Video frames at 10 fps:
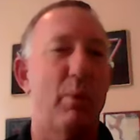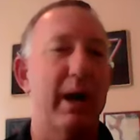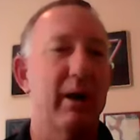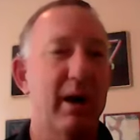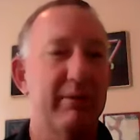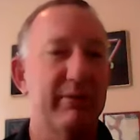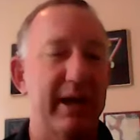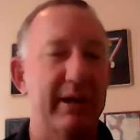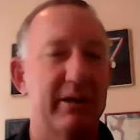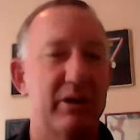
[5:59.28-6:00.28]
aware of
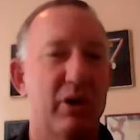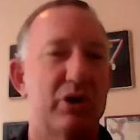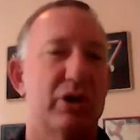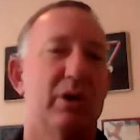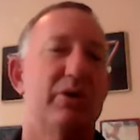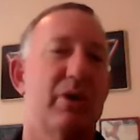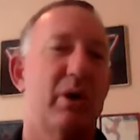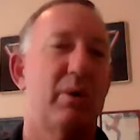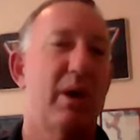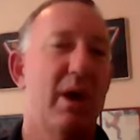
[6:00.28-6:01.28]
and to nurture.
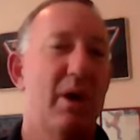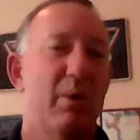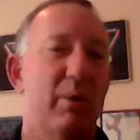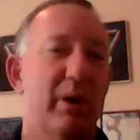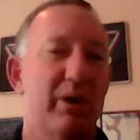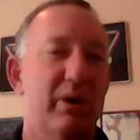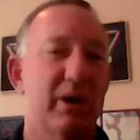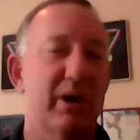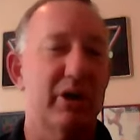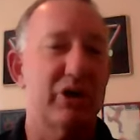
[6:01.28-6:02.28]
So what
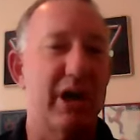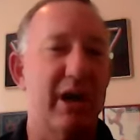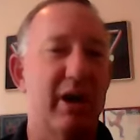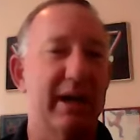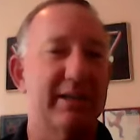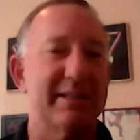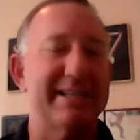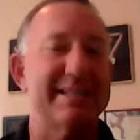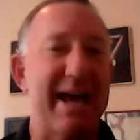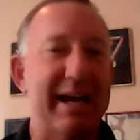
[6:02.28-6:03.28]
you're sharing is
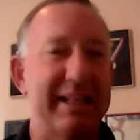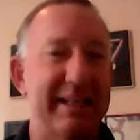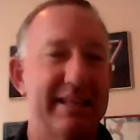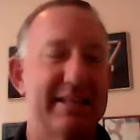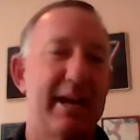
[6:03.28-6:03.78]
exactly the